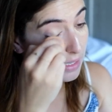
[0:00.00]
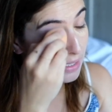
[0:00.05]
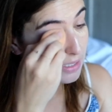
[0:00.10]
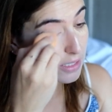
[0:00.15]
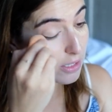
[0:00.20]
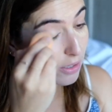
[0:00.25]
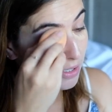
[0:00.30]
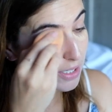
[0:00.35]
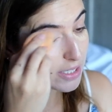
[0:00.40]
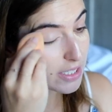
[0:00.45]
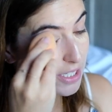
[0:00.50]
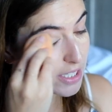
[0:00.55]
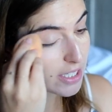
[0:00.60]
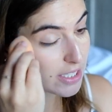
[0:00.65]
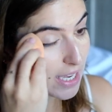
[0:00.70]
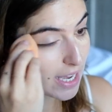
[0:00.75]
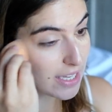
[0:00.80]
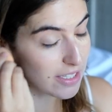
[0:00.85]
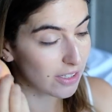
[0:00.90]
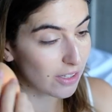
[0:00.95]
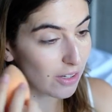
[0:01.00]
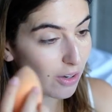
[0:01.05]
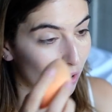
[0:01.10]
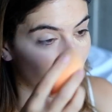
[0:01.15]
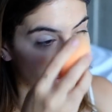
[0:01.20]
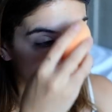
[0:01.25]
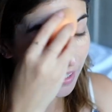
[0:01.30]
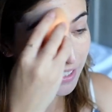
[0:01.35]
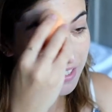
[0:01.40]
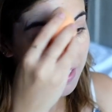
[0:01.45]
as long as it just hasn't
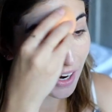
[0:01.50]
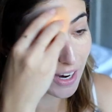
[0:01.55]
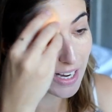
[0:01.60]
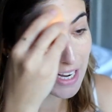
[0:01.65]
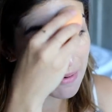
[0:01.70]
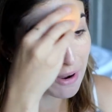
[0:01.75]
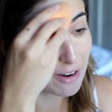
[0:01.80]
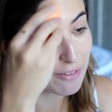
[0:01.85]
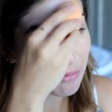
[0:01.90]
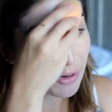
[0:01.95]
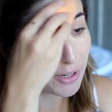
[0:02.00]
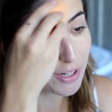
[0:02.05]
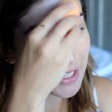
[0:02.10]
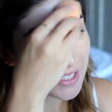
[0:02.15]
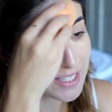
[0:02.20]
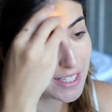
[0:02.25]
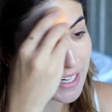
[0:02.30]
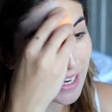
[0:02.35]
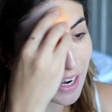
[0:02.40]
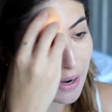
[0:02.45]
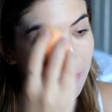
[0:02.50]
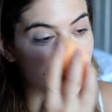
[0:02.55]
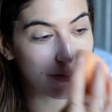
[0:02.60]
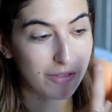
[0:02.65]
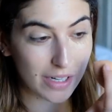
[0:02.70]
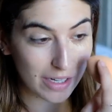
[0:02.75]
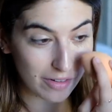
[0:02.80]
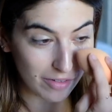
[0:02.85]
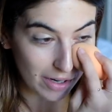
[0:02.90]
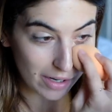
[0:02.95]
got like a tiny amount of product in it, I would
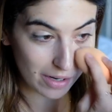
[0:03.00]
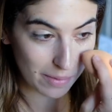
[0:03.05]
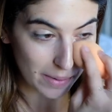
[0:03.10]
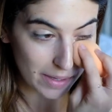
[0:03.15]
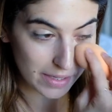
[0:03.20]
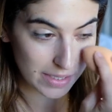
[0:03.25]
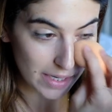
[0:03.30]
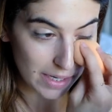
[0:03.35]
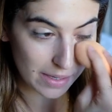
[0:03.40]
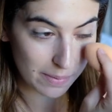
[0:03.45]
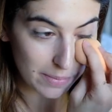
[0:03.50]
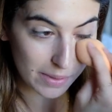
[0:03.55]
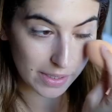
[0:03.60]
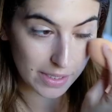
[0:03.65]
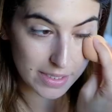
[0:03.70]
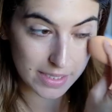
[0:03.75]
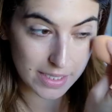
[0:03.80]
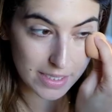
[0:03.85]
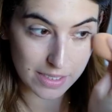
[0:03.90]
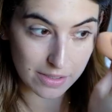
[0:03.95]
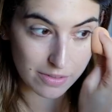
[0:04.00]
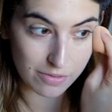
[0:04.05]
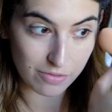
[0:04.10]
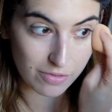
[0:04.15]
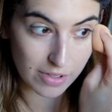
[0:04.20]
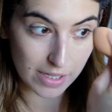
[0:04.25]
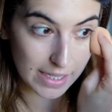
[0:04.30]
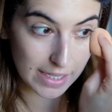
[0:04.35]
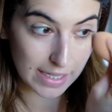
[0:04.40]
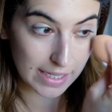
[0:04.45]
really recommend it because it's a
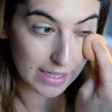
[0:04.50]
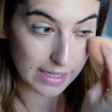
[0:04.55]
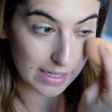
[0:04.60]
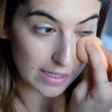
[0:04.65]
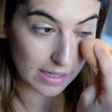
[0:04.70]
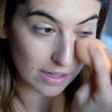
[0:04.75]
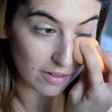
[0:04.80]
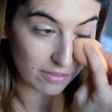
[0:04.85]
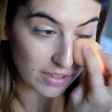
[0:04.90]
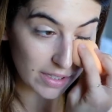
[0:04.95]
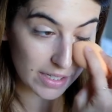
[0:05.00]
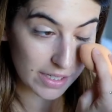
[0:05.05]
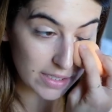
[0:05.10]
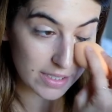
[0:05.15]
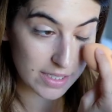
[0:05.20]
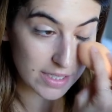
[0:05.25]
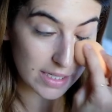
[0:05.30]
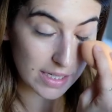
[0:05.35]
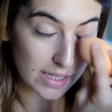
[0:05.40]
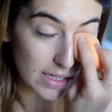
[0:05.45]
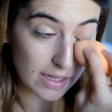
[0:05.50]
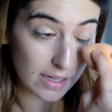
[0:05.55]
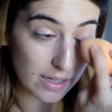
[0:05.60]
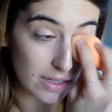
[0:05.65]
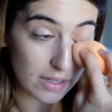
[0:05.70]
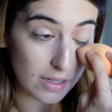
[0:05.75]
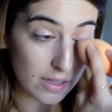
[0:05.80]
really lovely concealer.